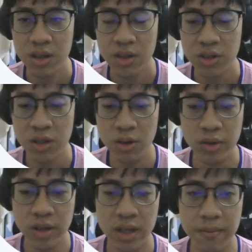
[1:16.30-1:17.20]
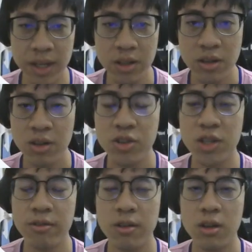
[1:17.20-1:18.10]
So the
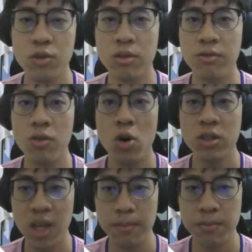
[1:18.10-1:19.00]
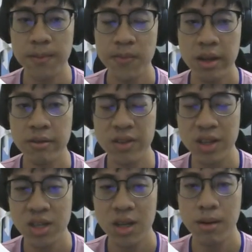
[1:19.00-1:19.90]
methodology follows with 4 steps.
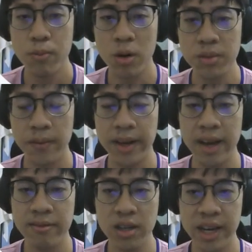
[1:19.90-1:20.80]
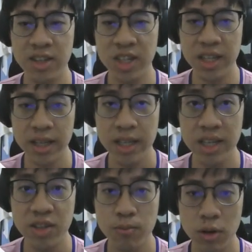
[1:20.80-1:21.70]
First, prompts are carefully engineered.
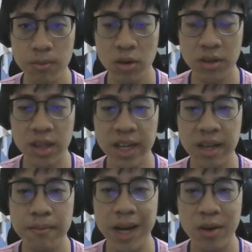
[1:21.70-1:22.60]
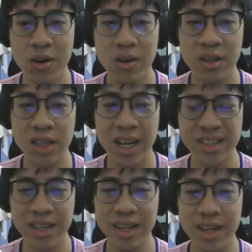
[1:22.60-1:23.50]
Each prompt contains a background context,
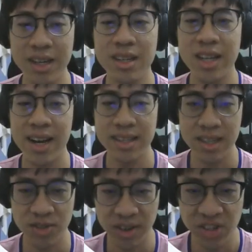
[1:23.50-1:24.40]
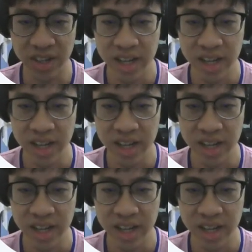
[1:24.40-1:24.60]
a task instruction,